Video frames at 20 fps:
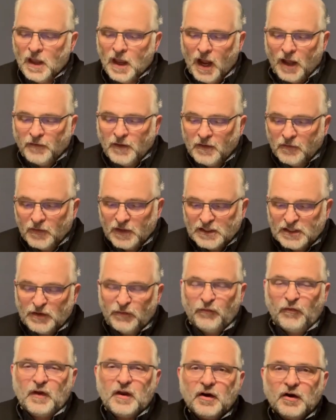I think this
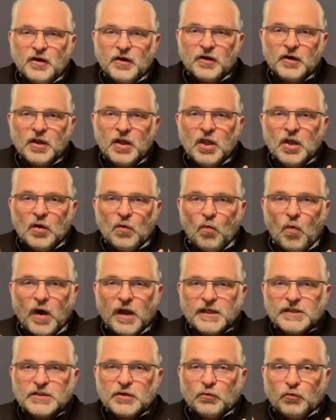fear
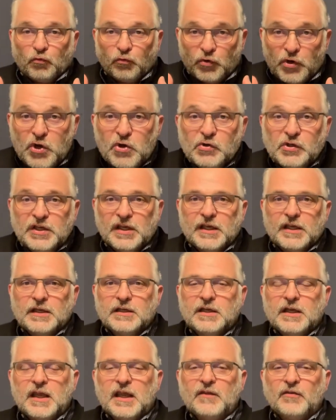was
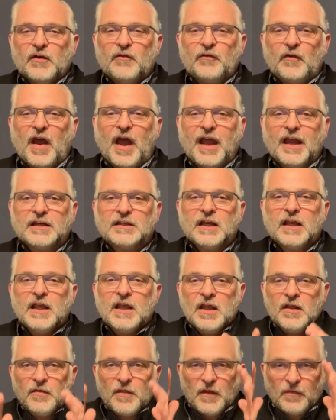rooted in the fact
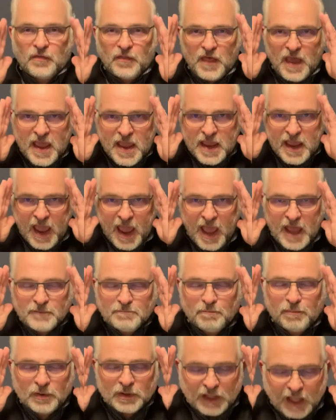that they
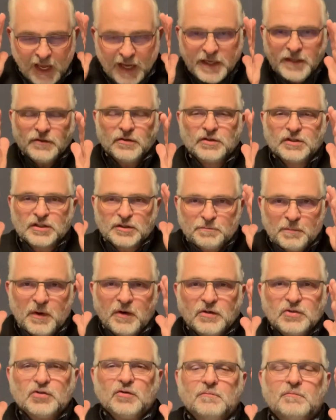had blinders,
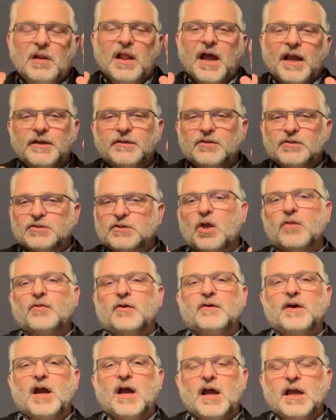spiritual blinders on
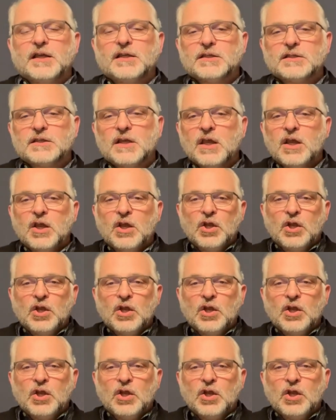their eyes